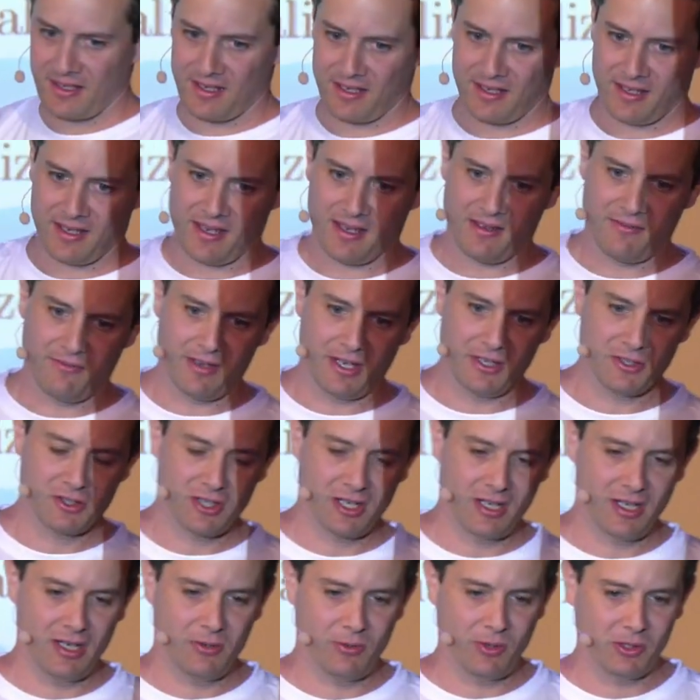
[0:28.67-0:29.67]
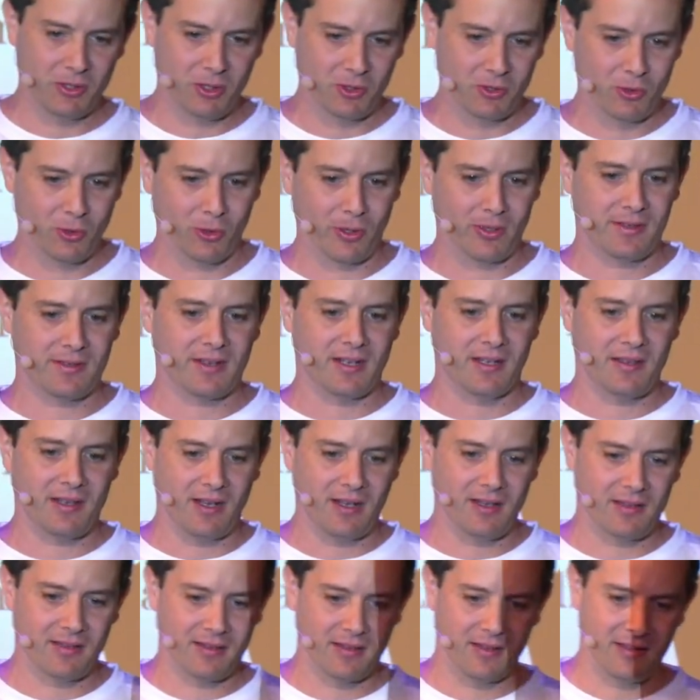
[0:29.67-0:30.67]
eventually when you do risk
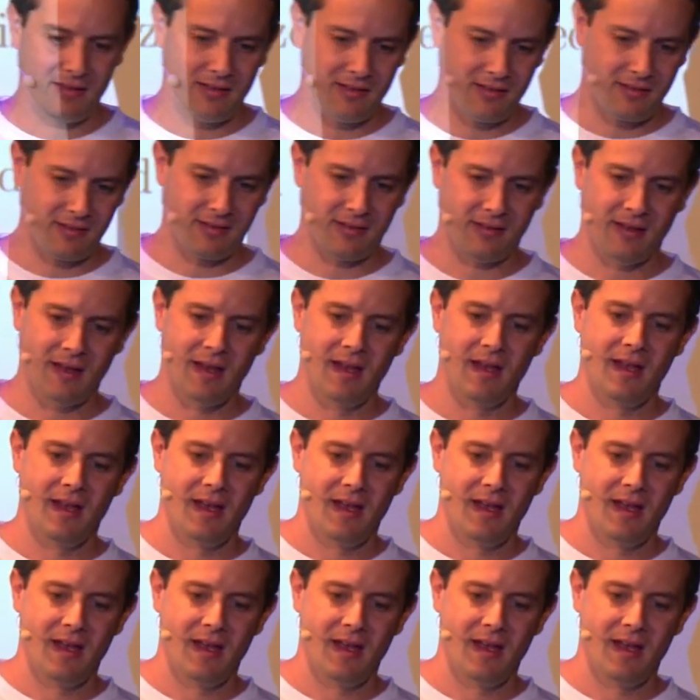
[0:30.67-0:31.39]
analysis,